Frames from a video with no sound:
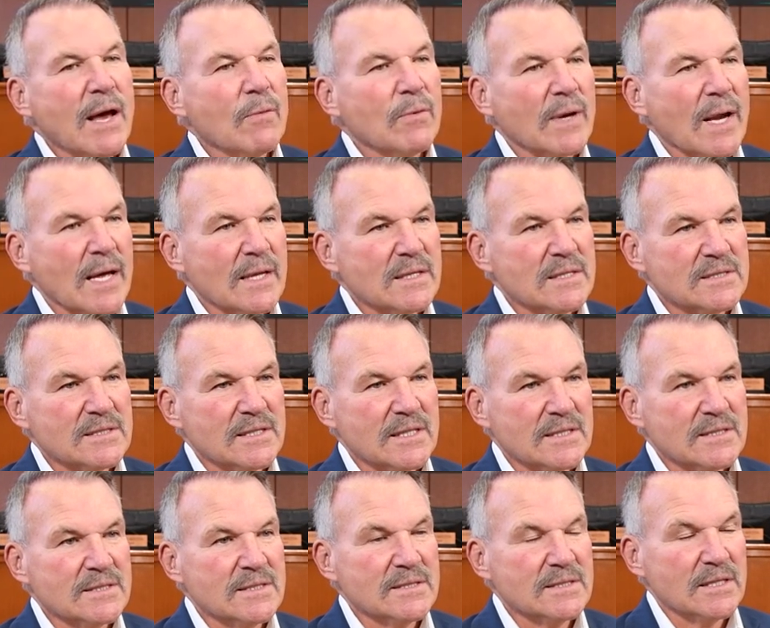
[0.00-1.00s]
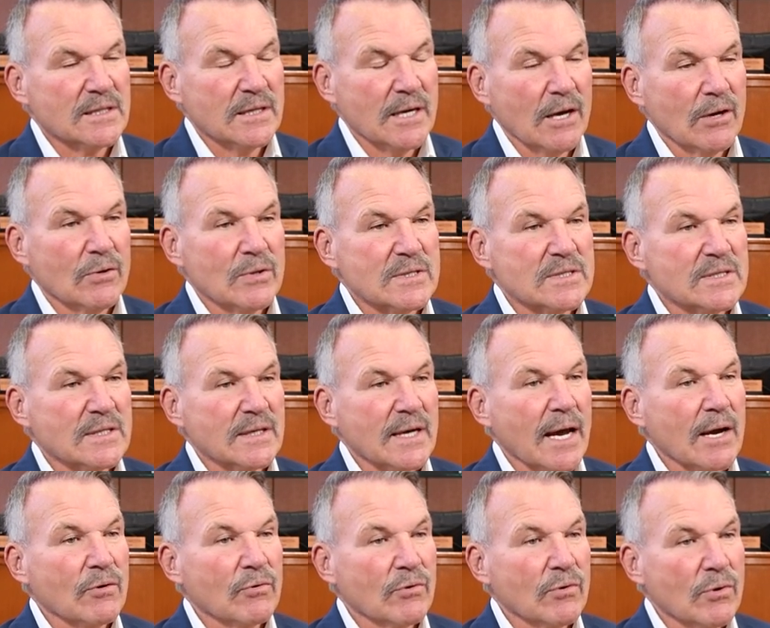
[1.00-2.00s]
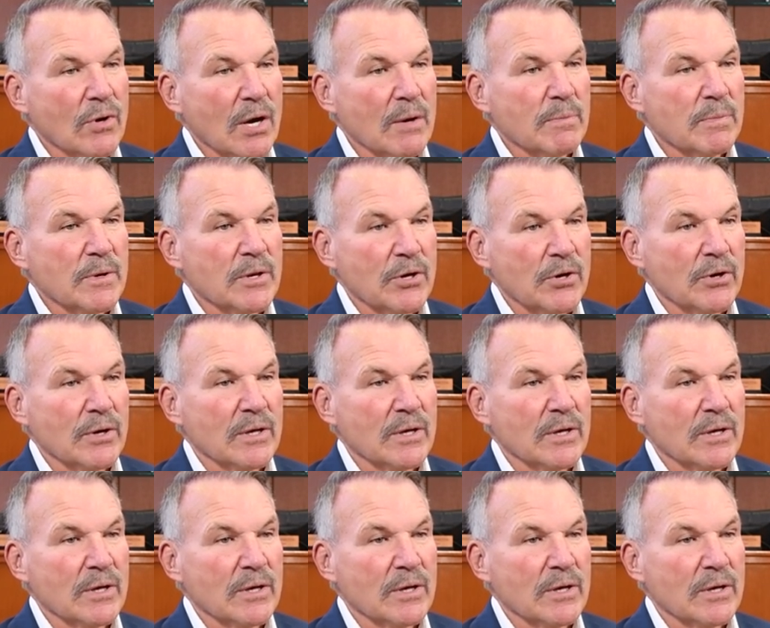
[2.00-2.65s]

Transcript: I would like the citizens to know is that I grew up here